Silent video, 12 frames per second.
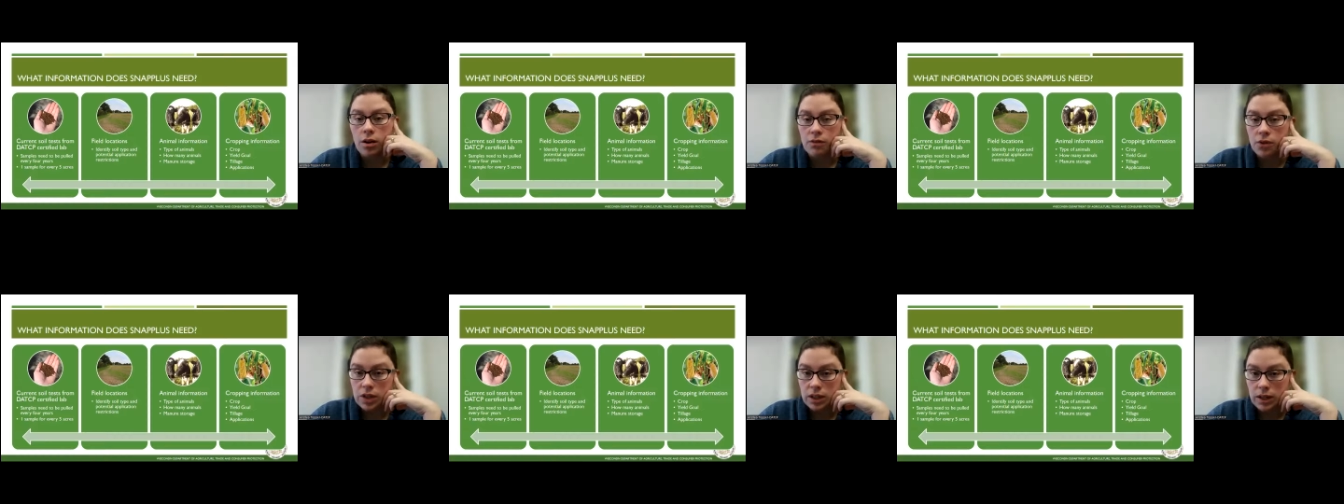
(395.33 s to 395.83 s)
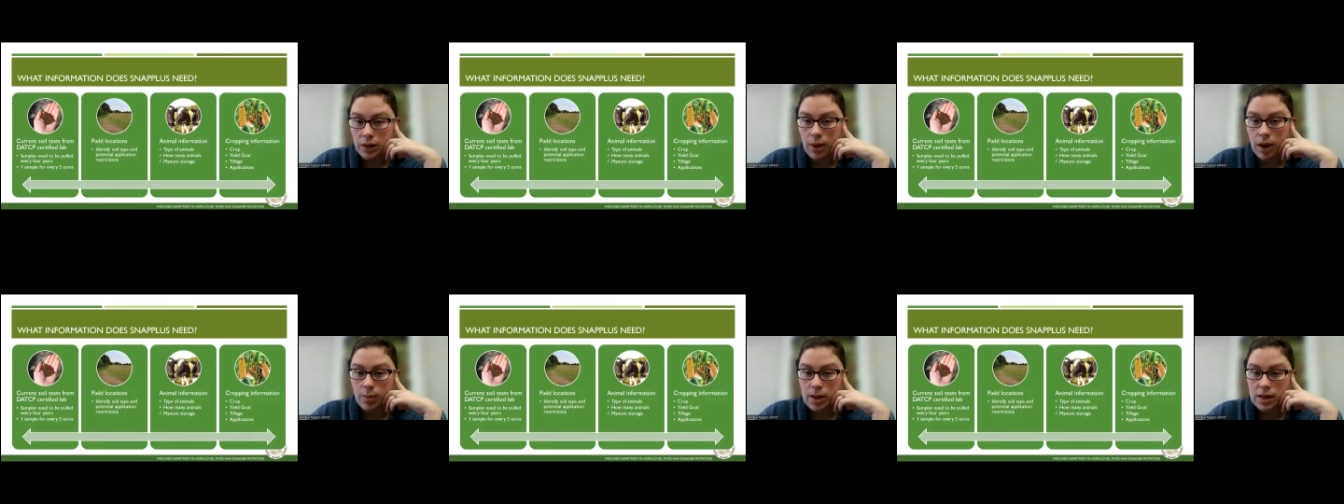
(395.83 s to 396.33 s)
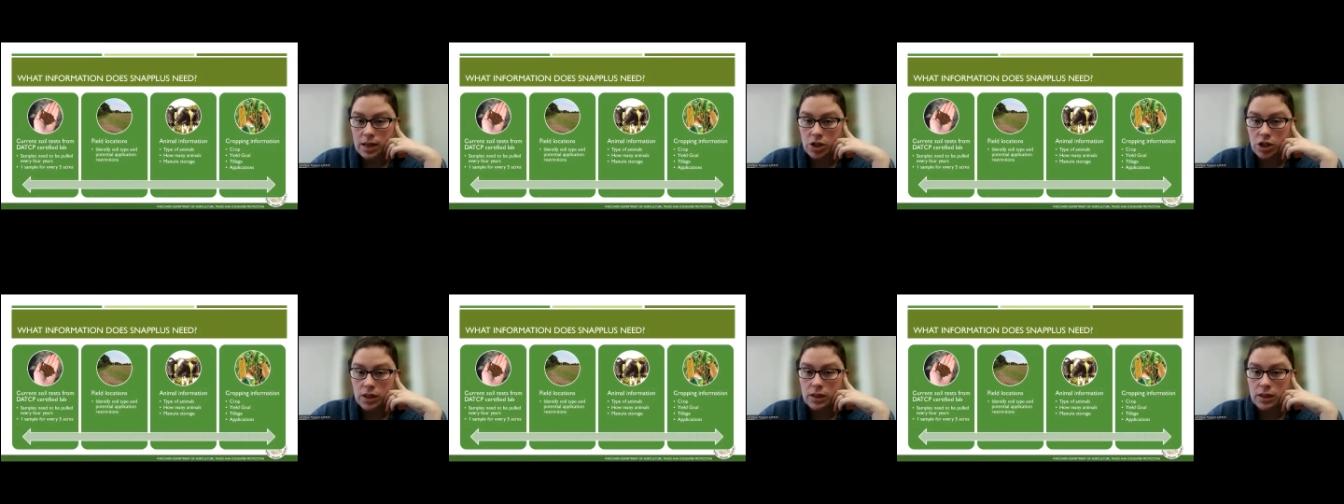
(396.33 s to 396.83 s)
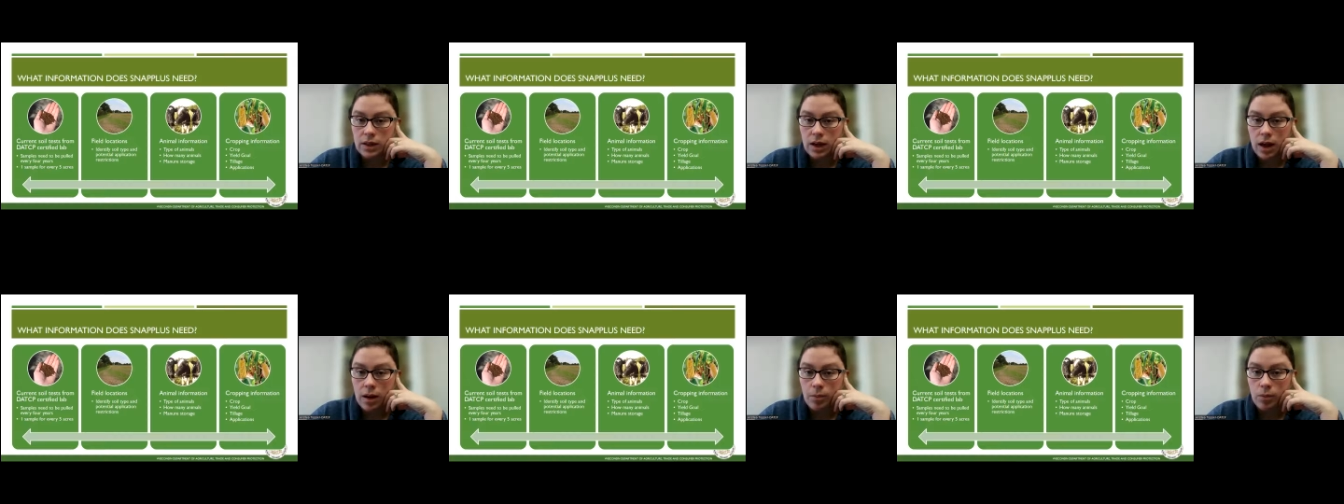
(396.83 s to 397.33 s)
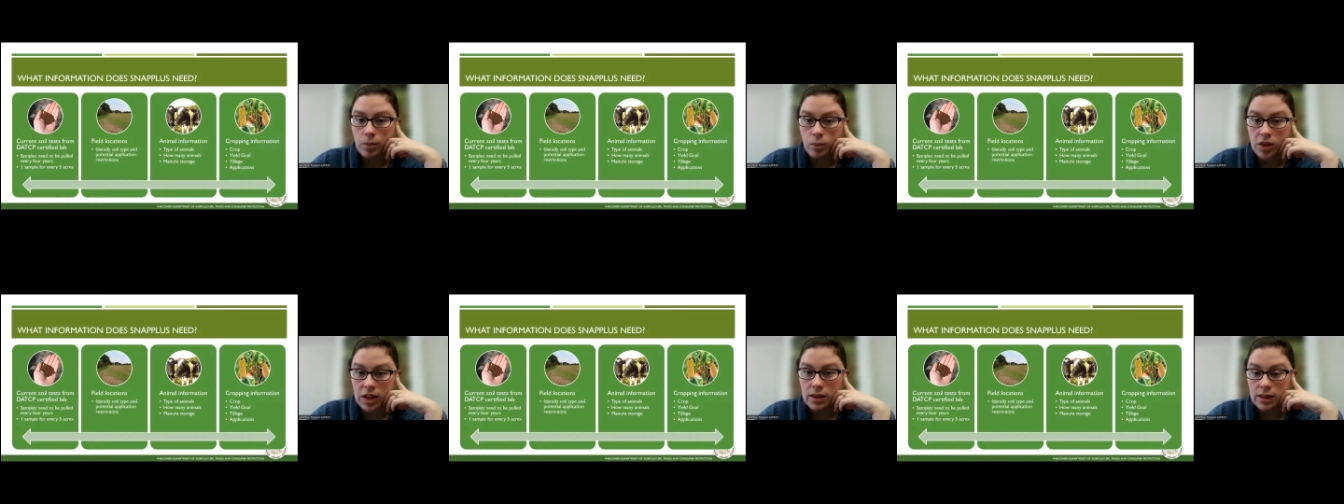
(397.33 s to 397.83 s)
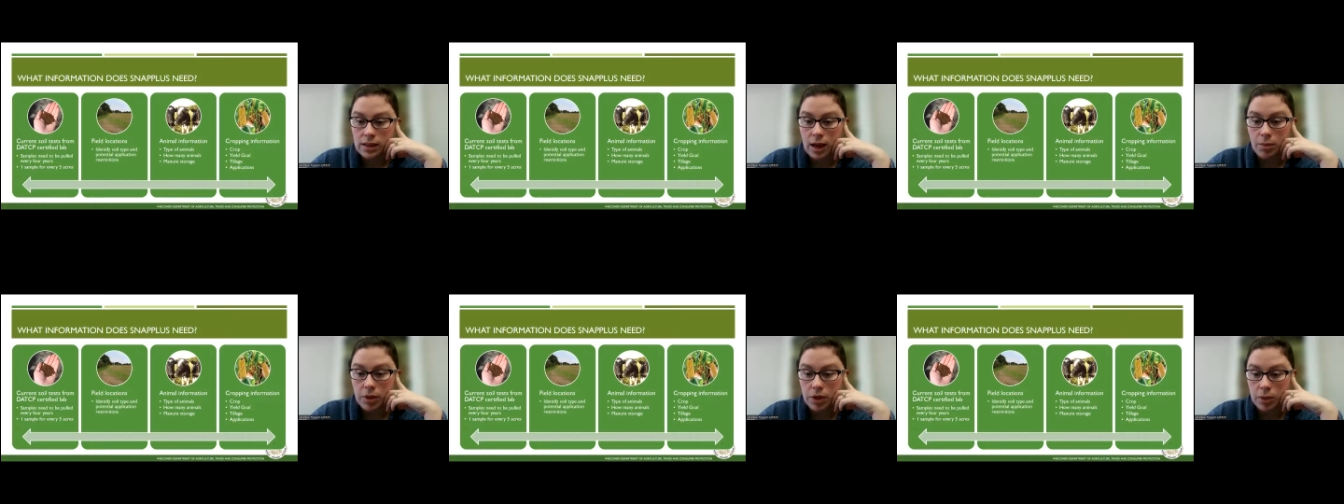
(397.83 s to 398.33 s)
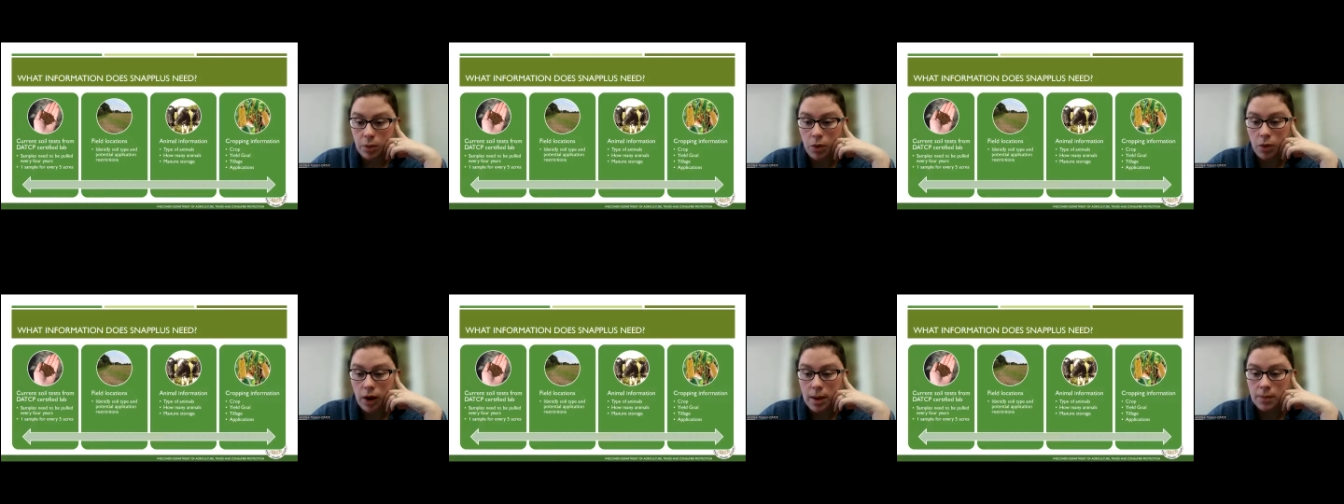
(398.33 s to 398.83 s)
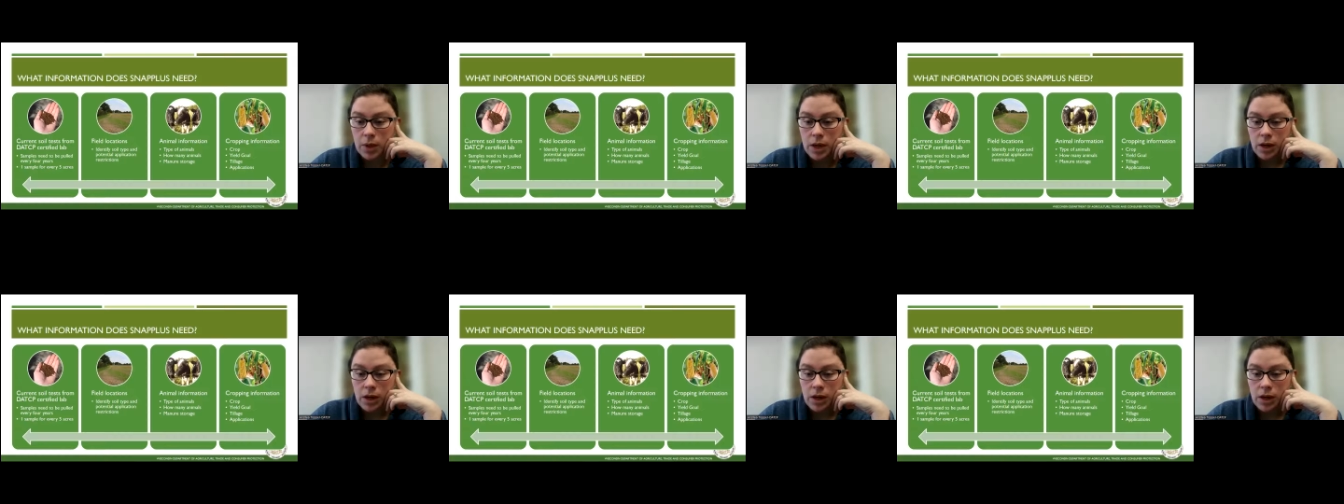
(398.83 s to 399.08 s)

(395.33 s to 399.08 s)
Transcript: fertility recommendations within the SnapPlus program.